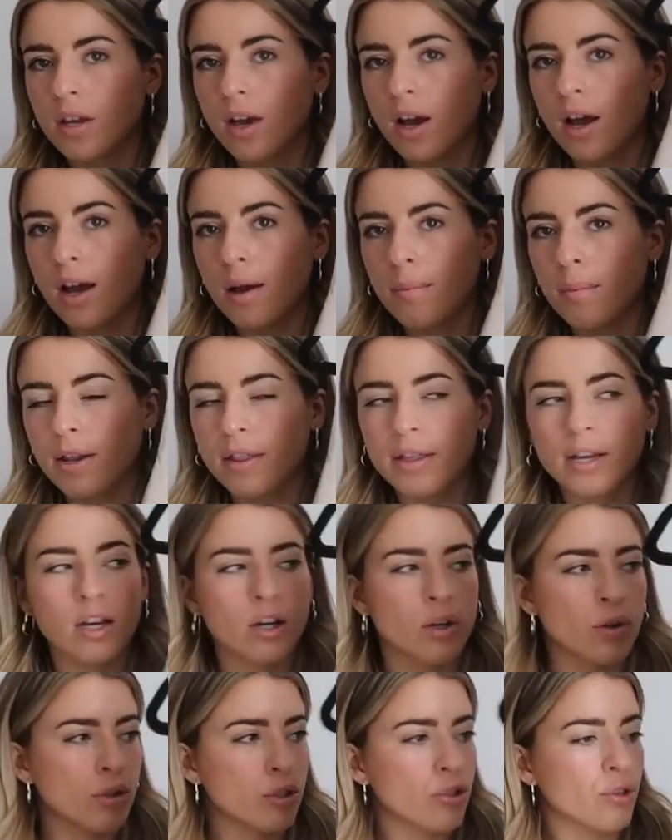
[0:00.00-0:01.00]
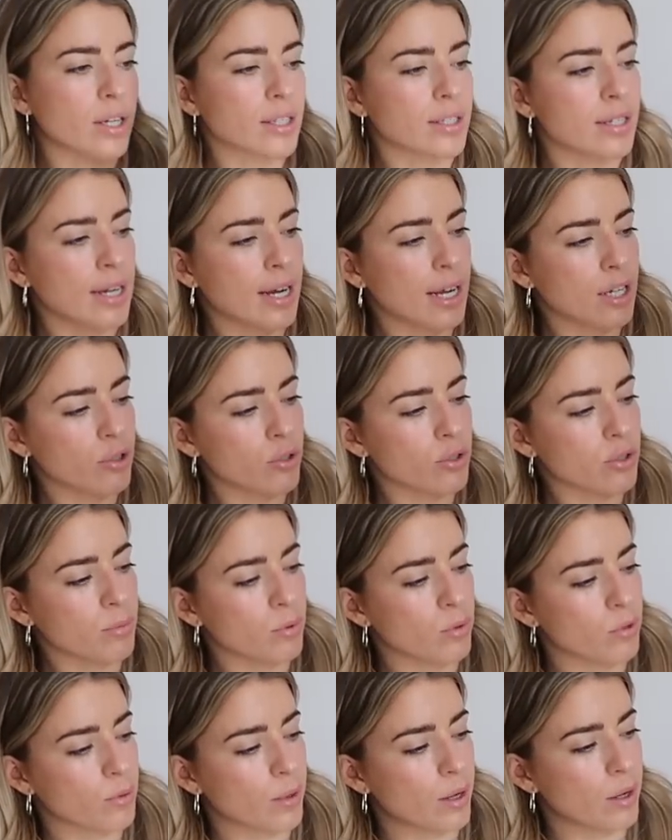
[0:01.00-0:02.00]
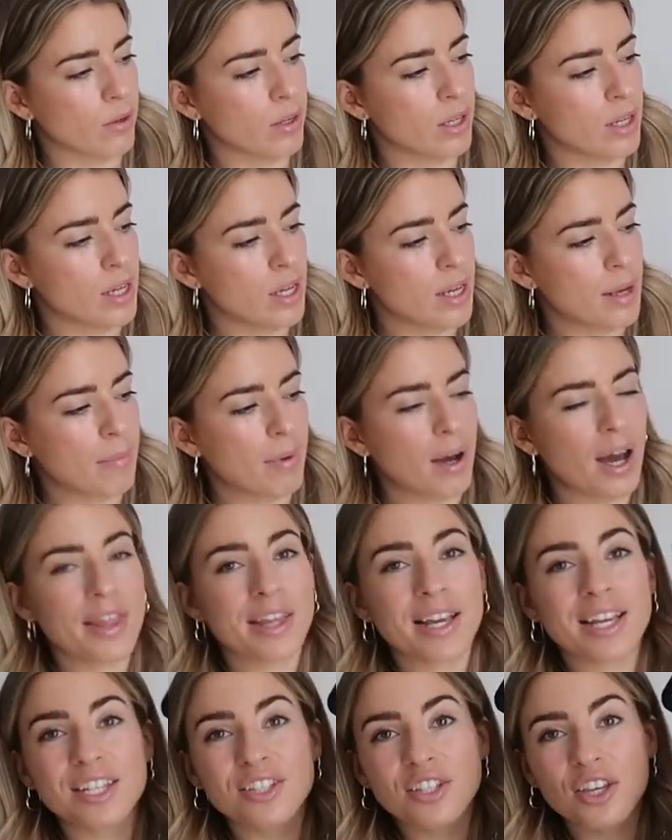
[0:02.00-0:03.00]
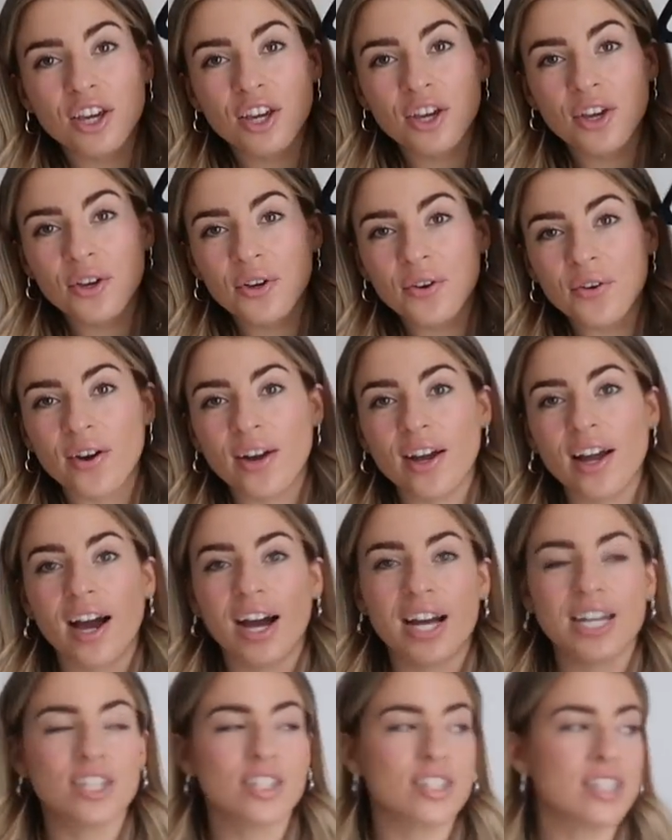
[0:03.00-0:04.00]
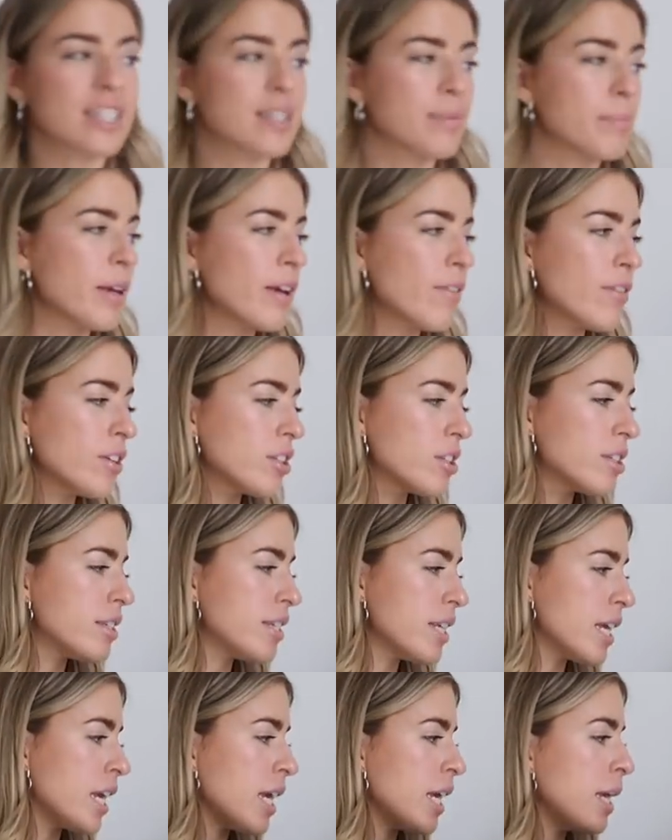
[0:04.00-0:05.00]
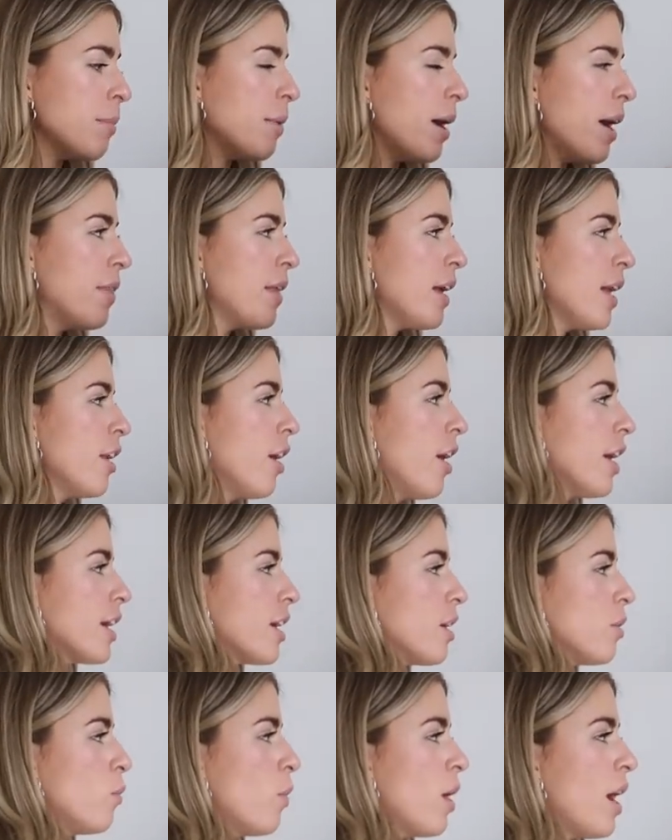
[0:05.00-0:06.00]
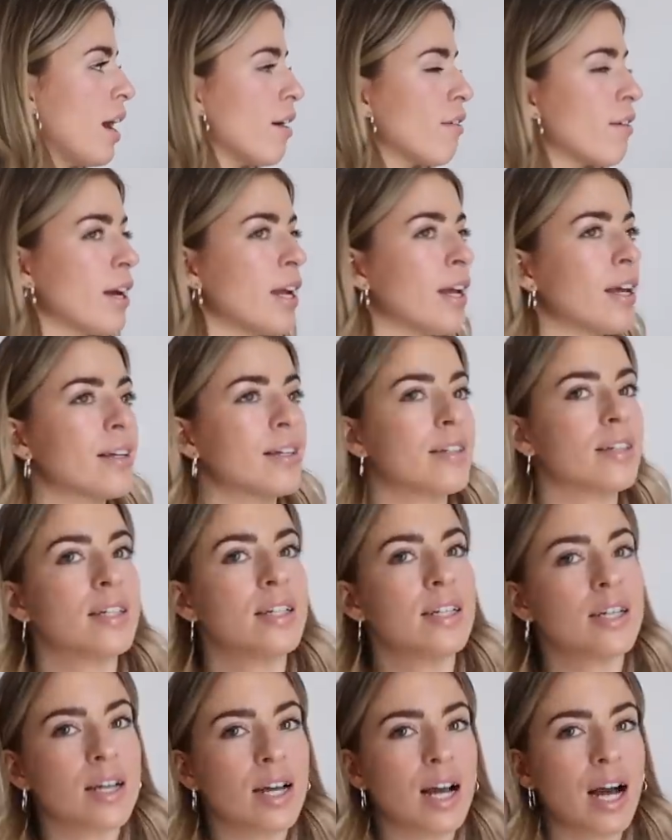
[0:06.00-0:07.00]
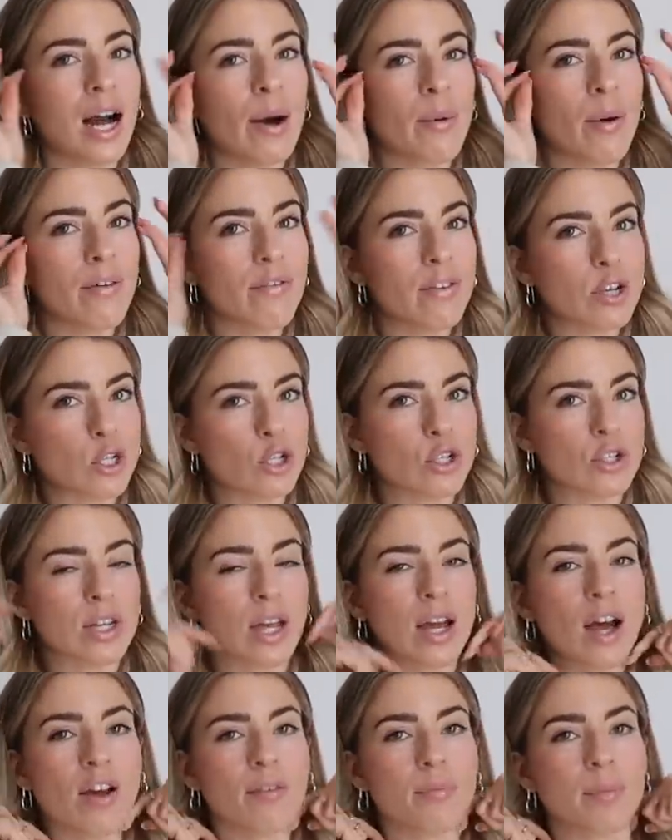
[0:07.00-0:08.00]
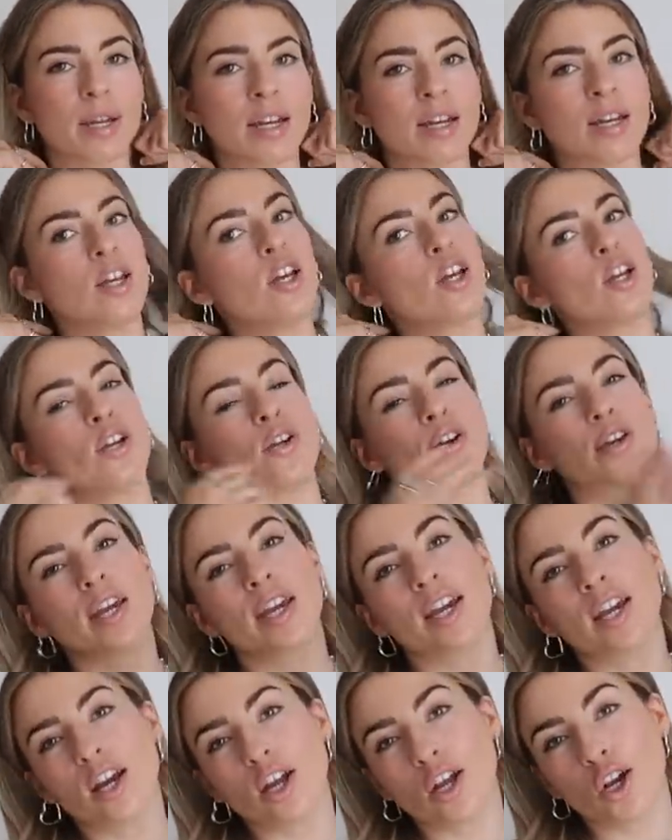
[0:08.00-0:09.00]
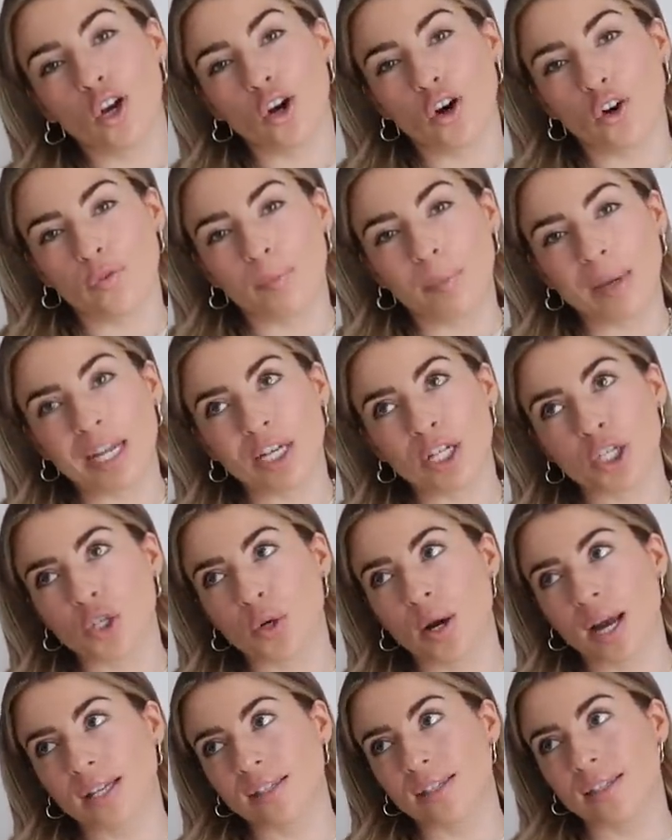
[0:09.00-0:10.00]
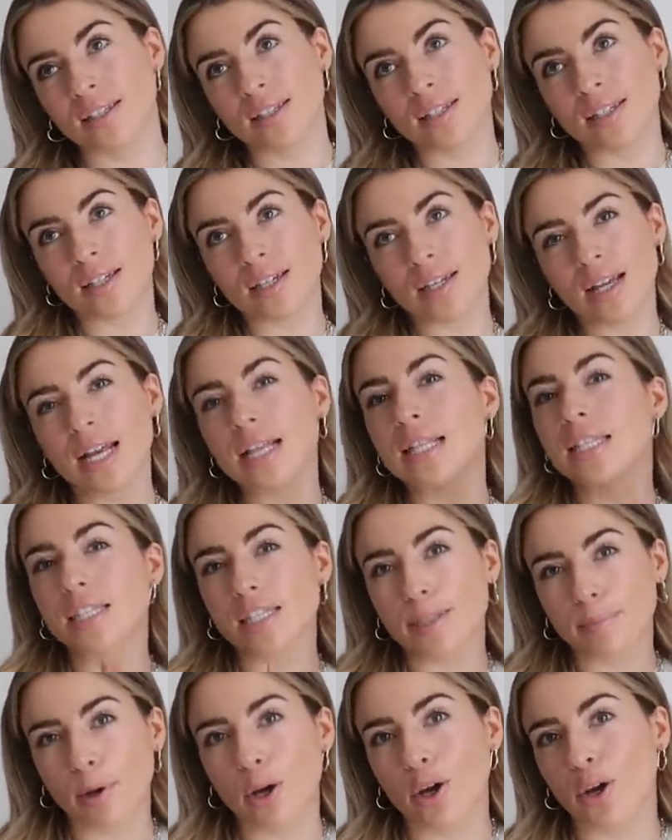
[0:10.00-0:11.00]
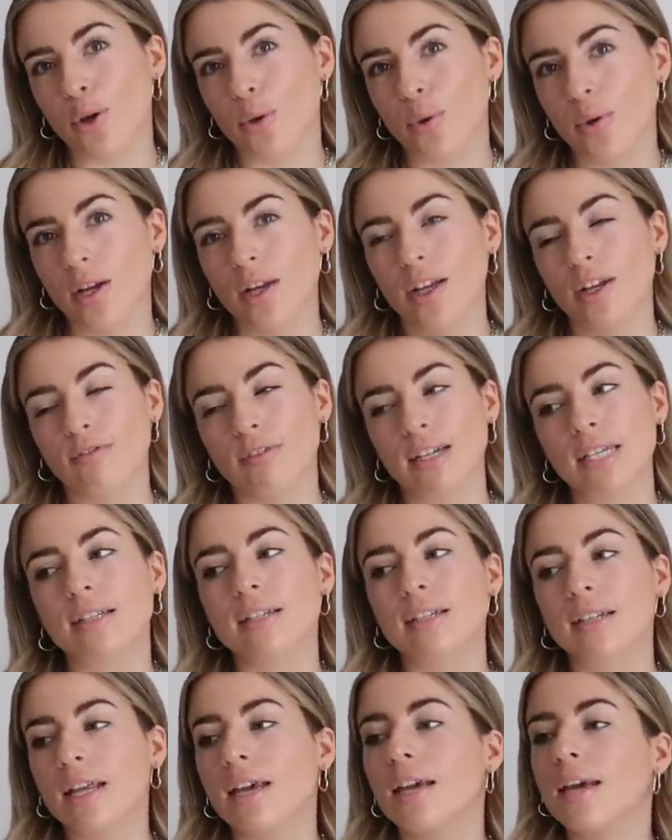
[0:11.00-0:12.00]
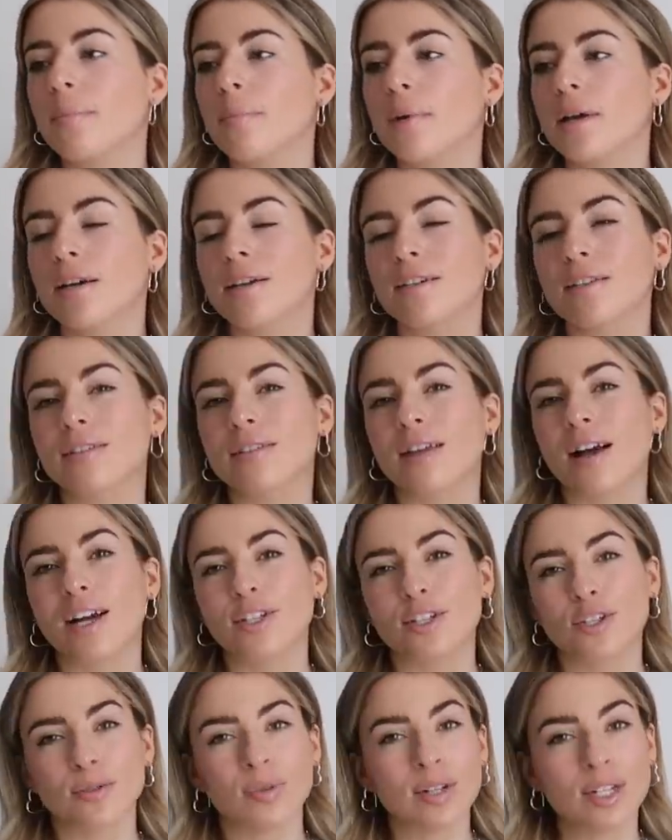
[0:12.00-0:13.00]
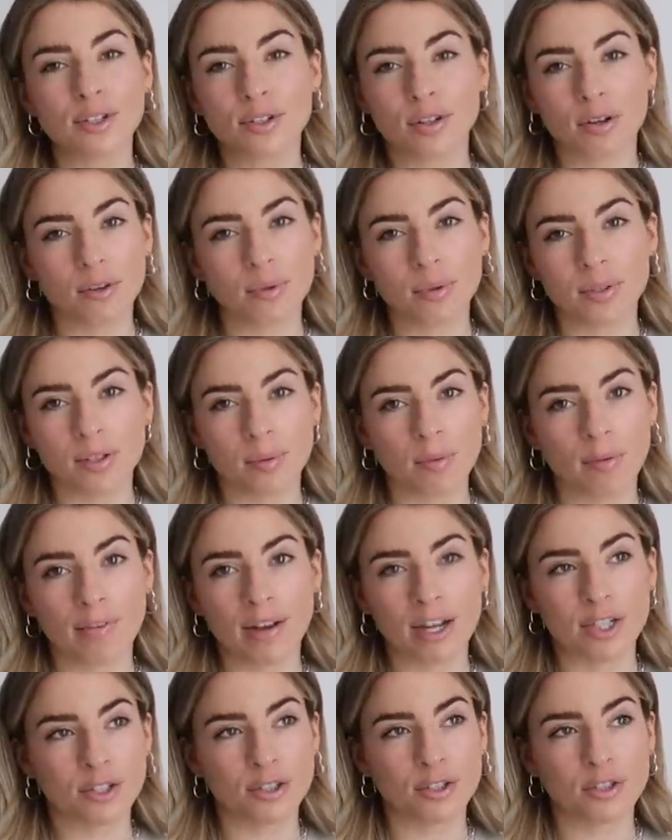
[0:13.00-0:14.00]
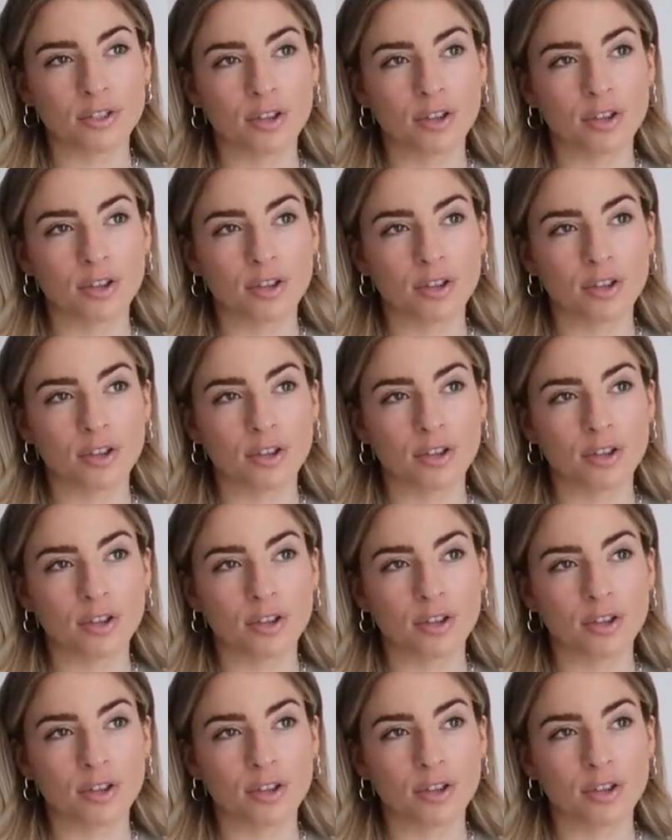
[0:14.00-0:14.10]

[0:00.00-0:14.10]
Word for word: Um, I think I got the dress in an extra small as well. But I think it's cute. I just need a bit of a steam and then I can wear it how I visioned it. I've been looking at a lot of Pinterest inspo recently because I just really struggle with summer fashion.